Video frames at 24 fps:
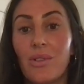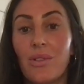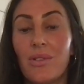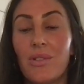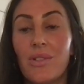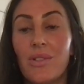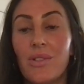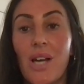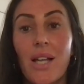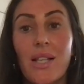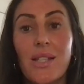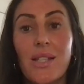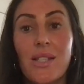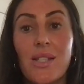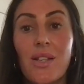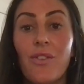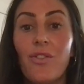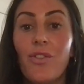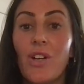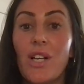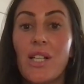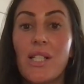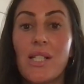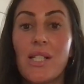tons of
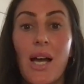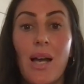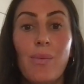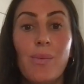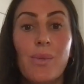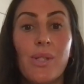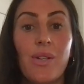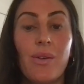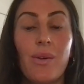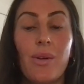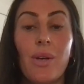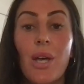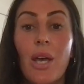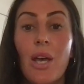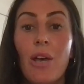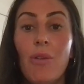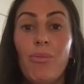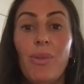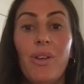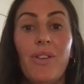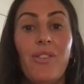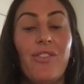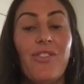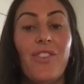free time to
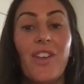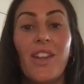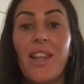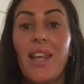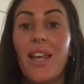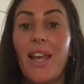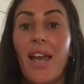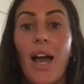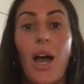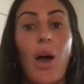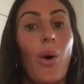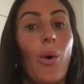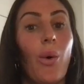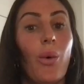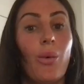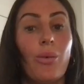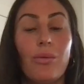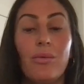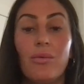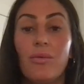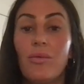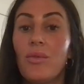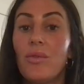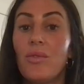be filling out
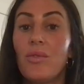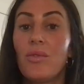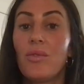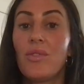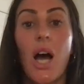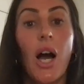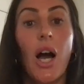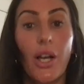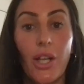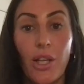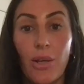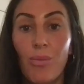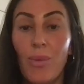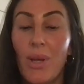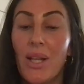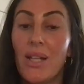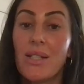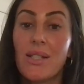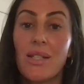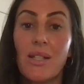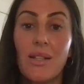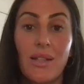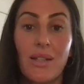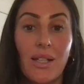
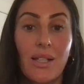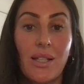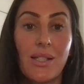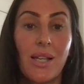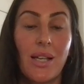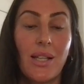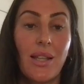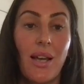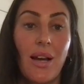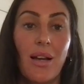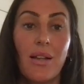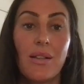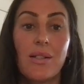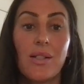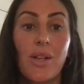documents and things like that.